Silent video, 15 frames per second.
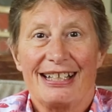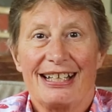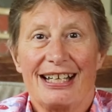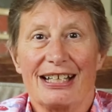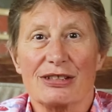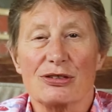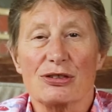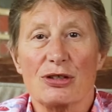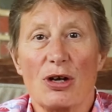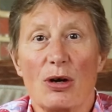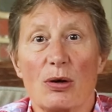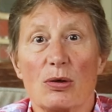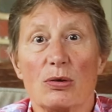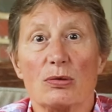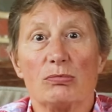And
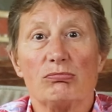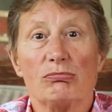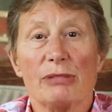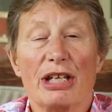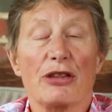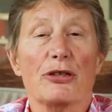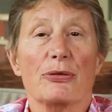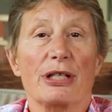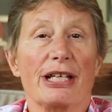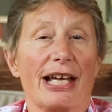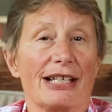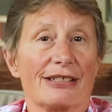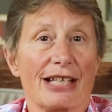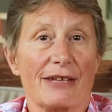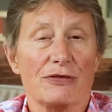so in 3
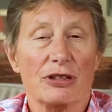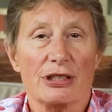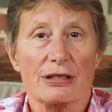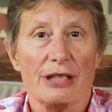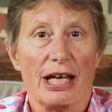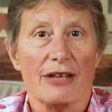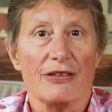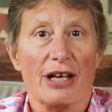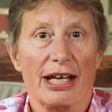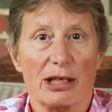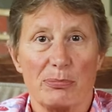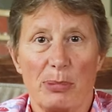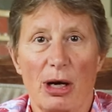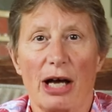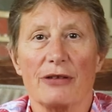days after his death, I
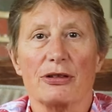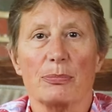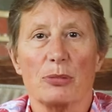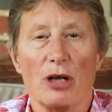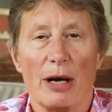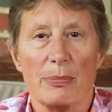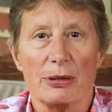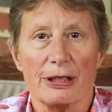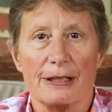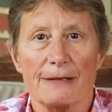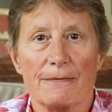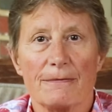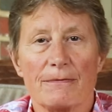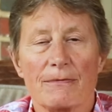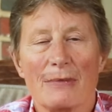had bought the property.
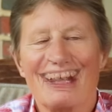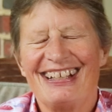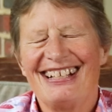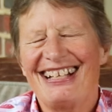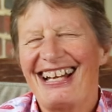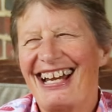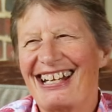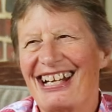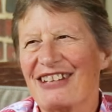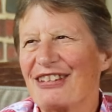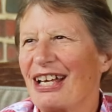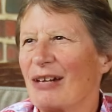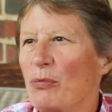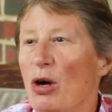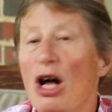And I
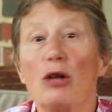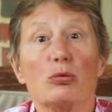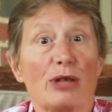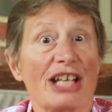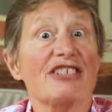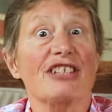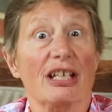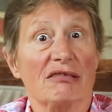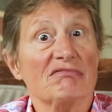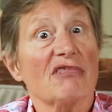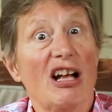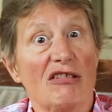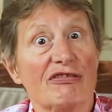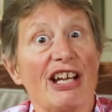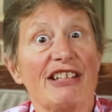thought, well, I'll rent
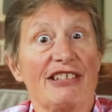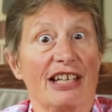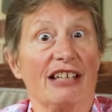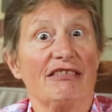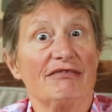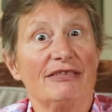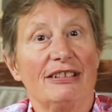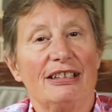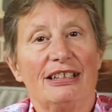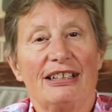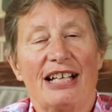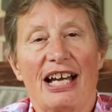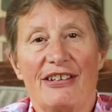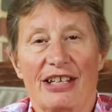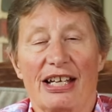it.
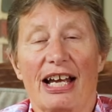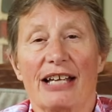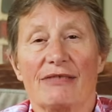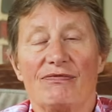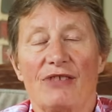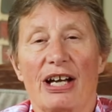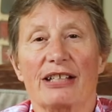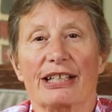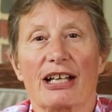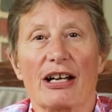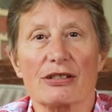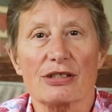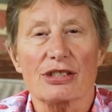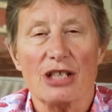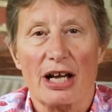And then I finally got
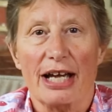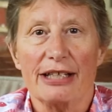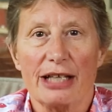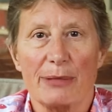inside.